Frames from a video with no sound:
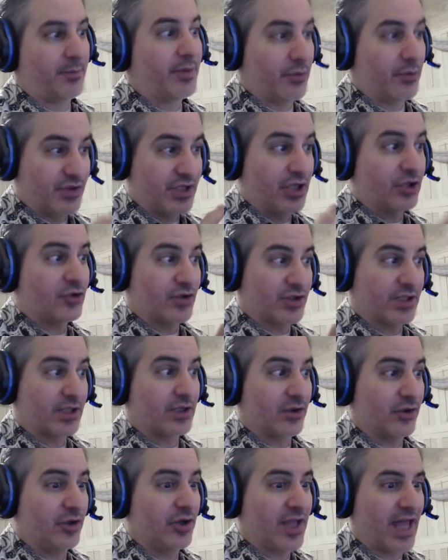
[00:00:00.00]
But it was interesting
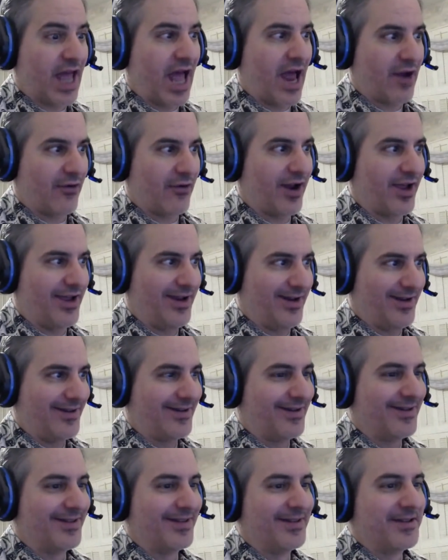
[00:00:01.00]
to look at, right?
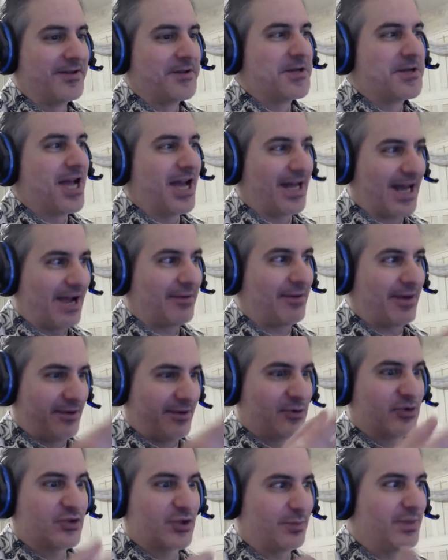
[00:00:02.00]
And it
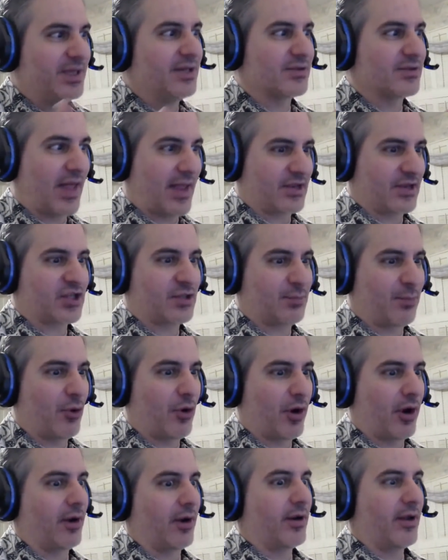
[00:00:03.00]
was to me, it was like a
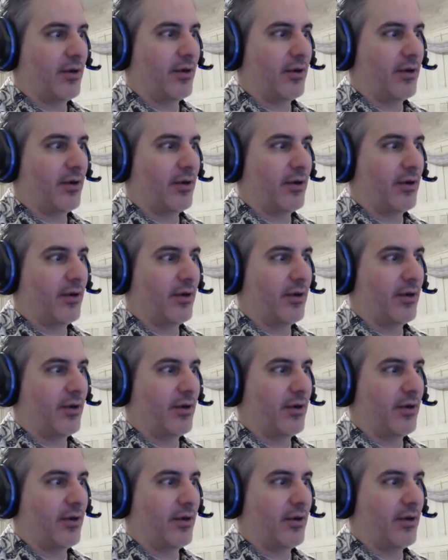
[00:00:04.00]
sport.